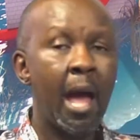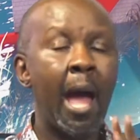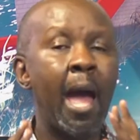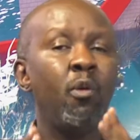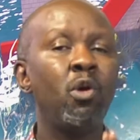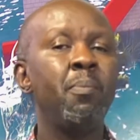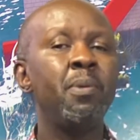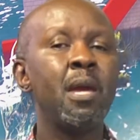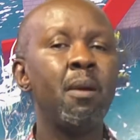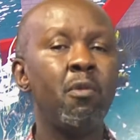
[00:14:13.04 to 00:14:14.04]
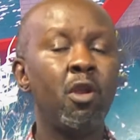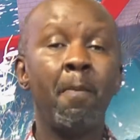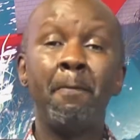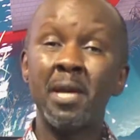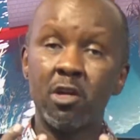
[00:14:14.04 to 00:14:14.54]
I will be able,
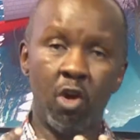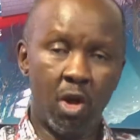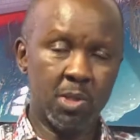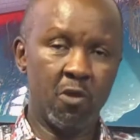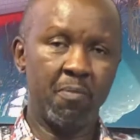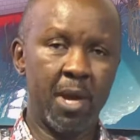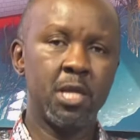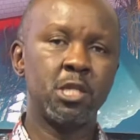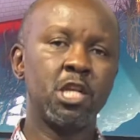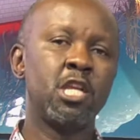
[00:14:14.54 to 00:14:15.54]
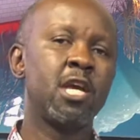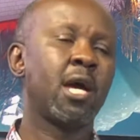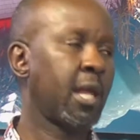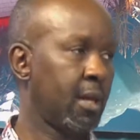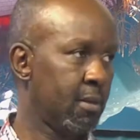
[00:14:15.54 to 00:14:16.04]
because of my
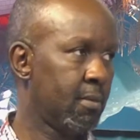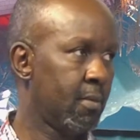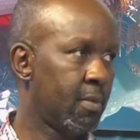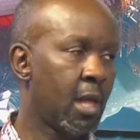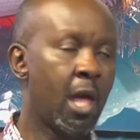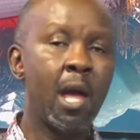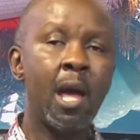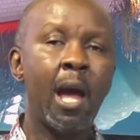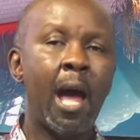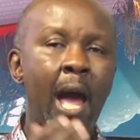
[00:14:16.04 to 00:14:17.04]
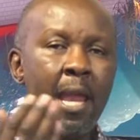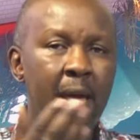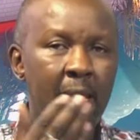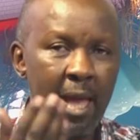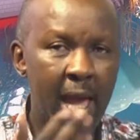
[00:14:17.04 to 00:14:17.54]
engineering,
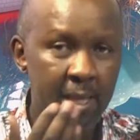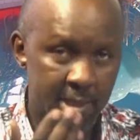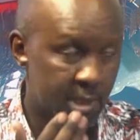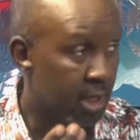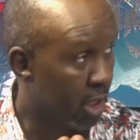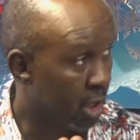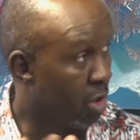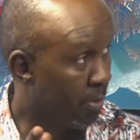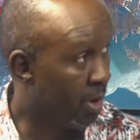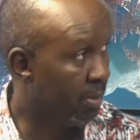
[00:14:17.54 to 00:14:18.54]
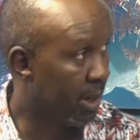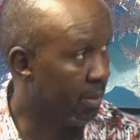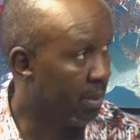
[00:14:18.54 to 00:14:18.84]
analyze your problem,